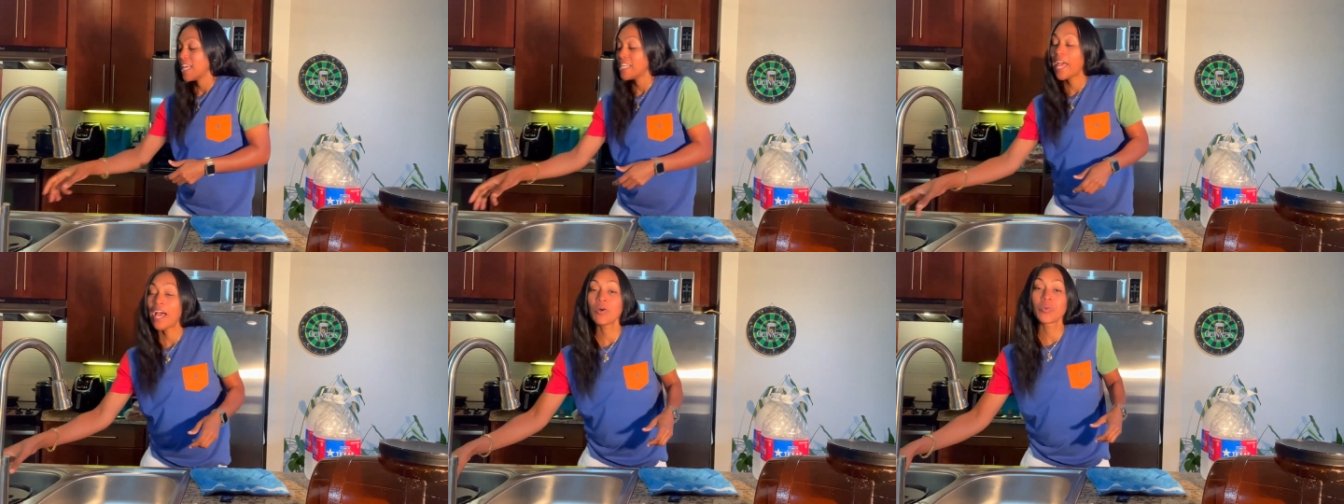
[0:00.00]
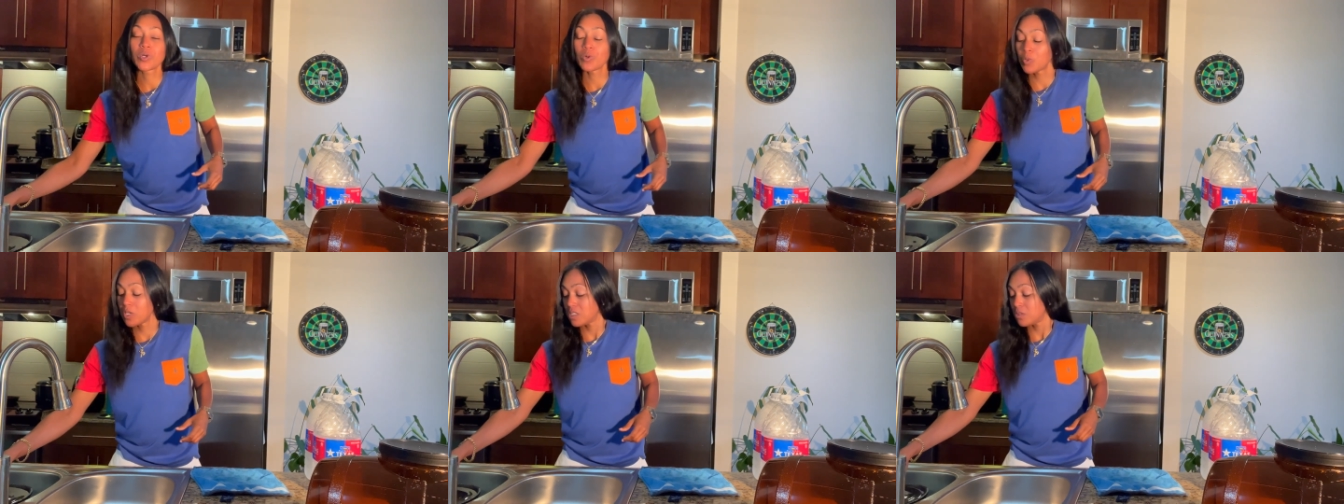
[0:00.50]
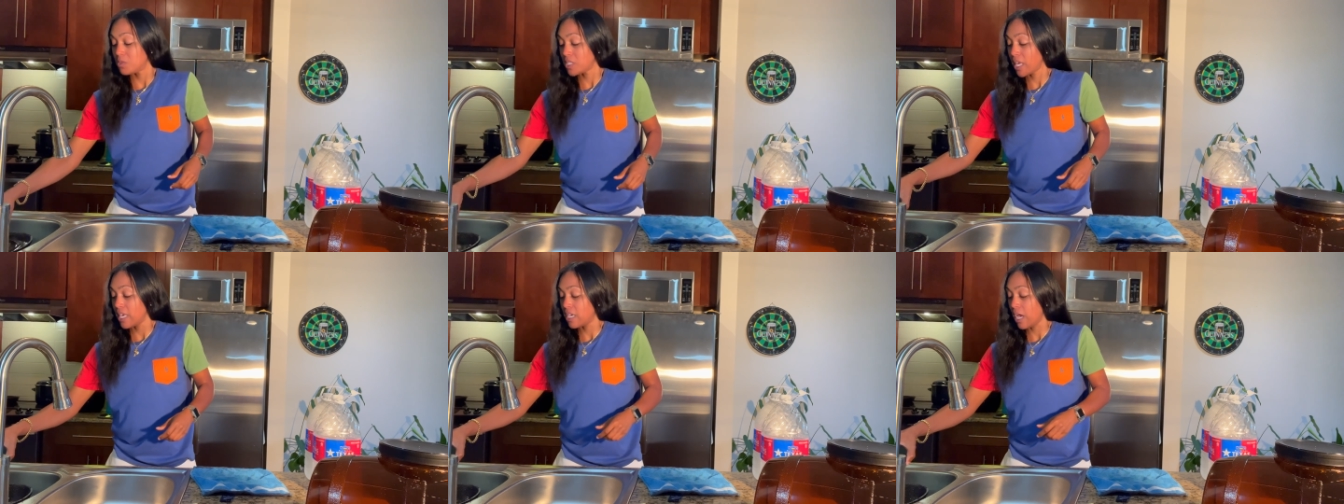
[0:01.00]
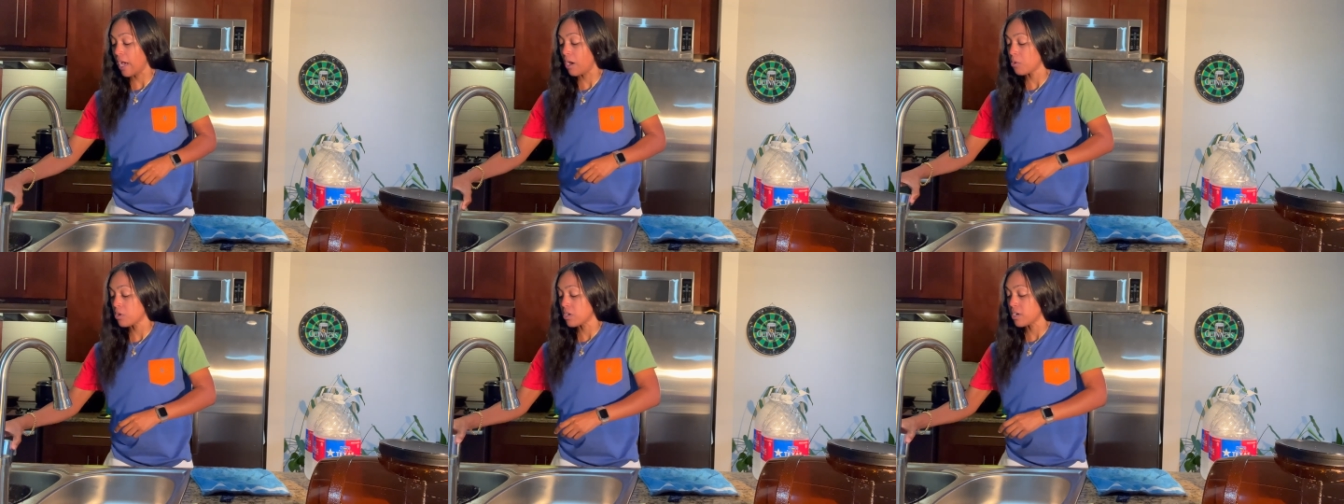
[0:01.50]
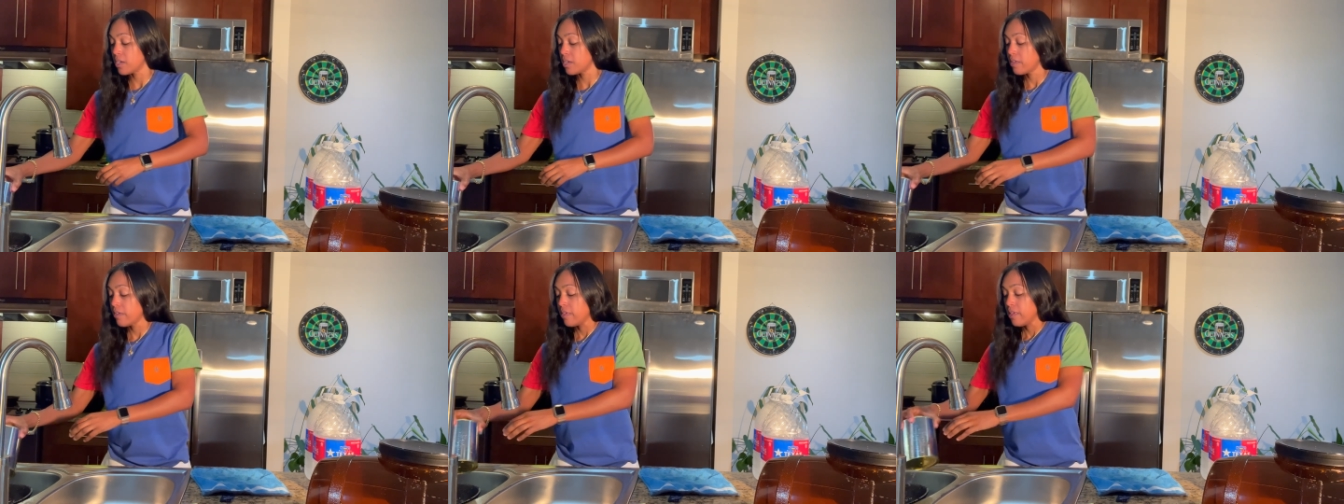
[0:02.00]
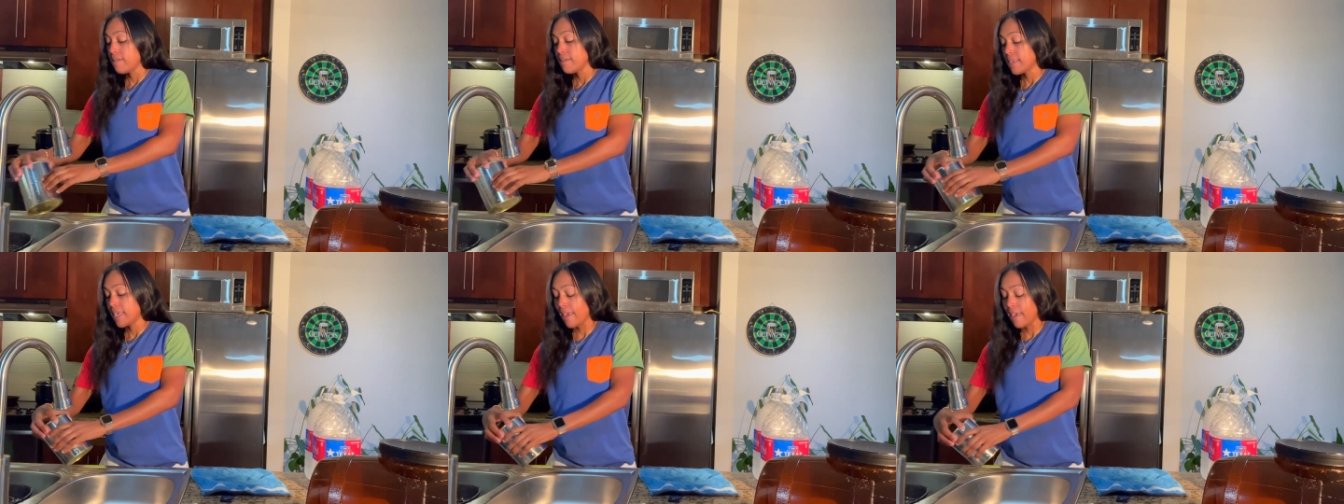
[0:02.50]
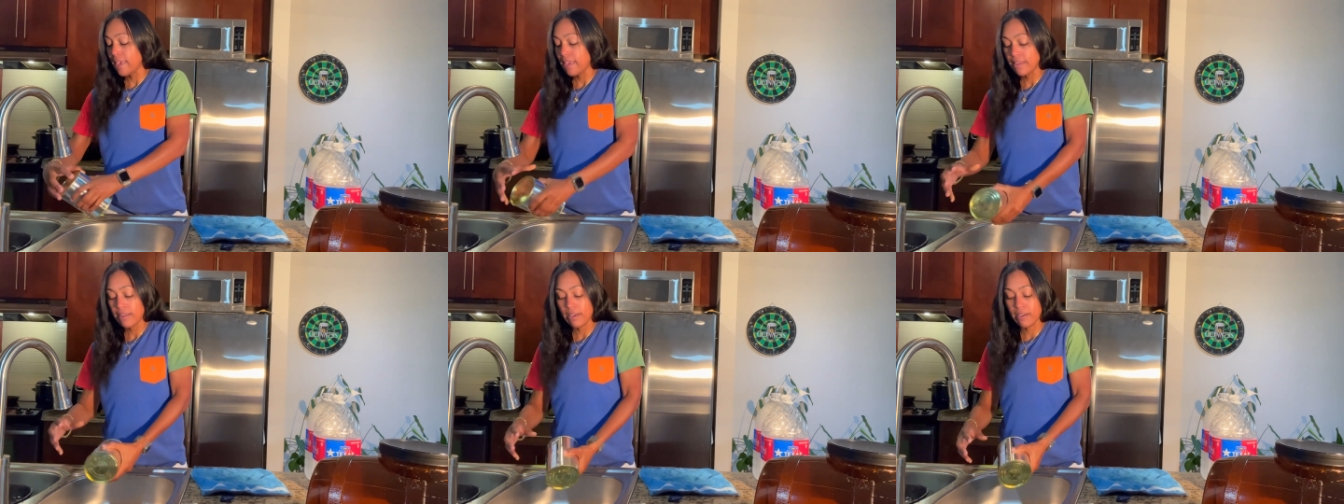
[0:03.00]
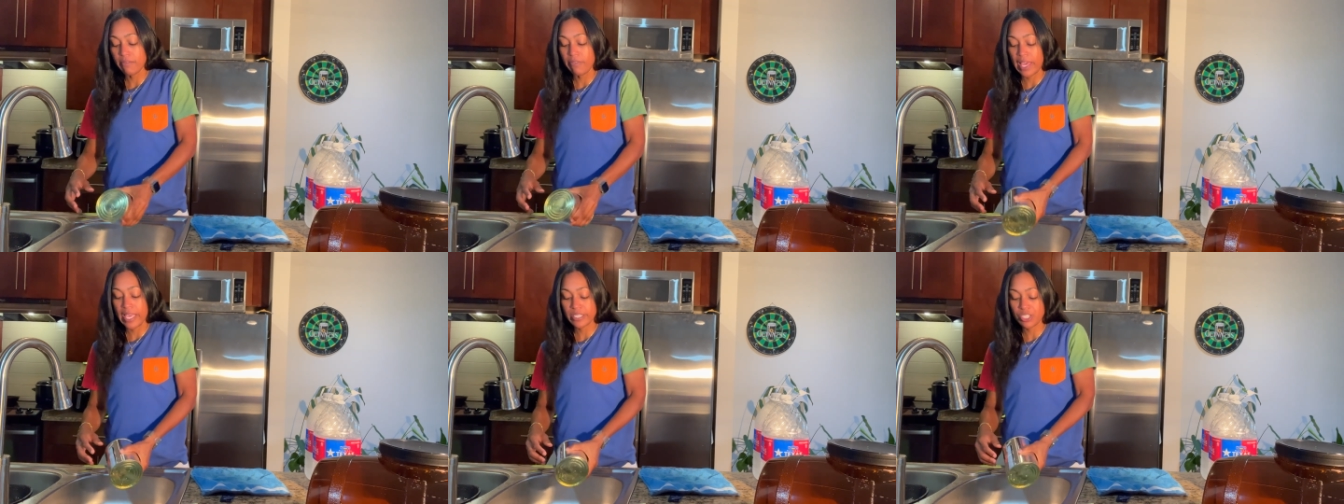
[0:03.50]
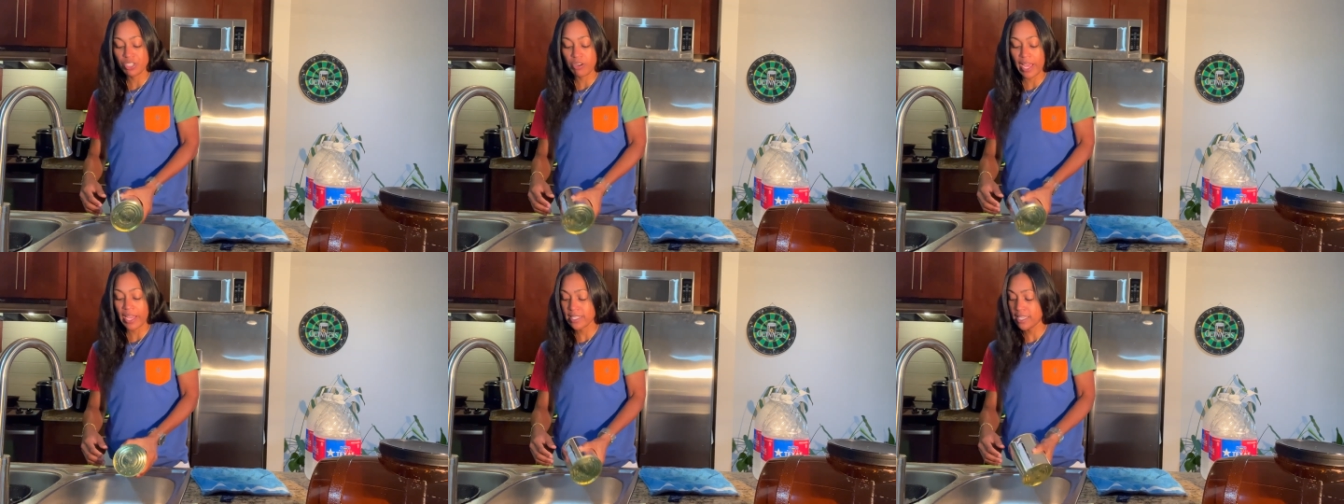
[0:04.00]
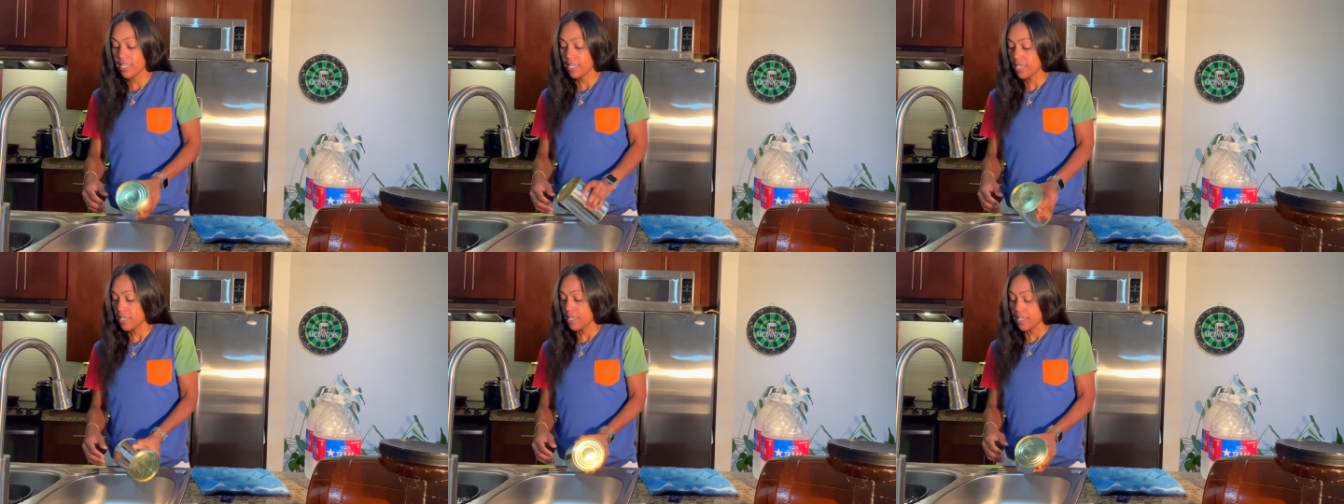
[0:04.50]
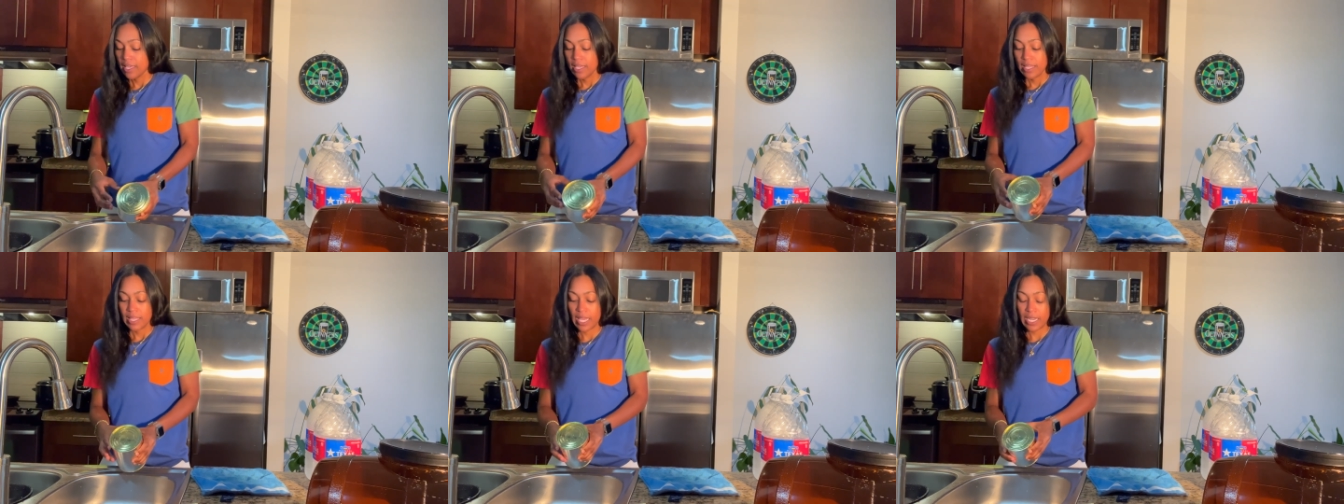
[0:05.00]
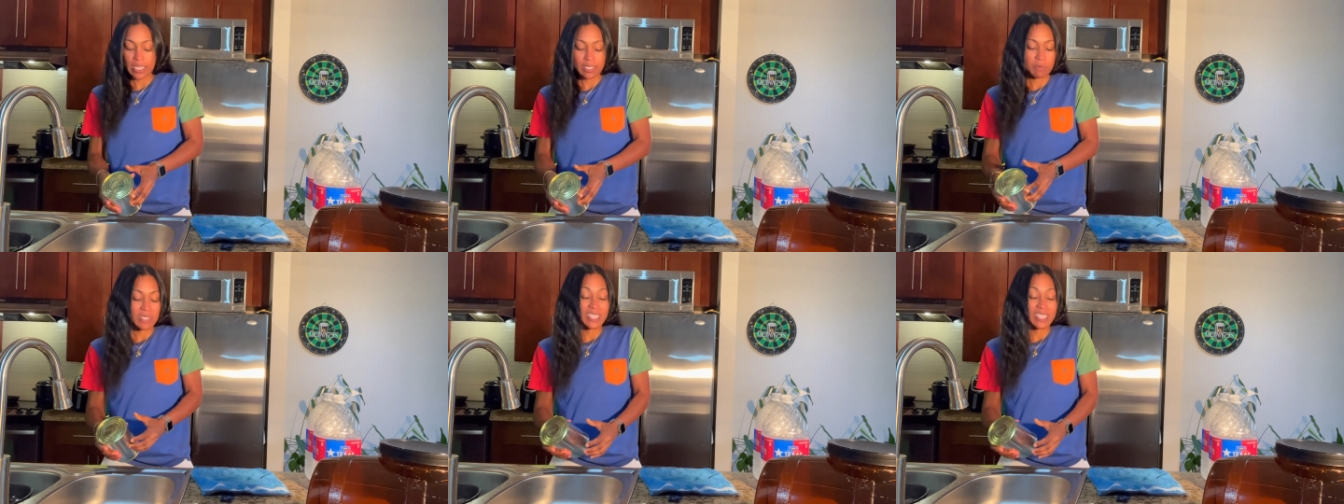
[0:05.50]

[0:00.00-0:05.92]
Now we're going to take our can of extract that has been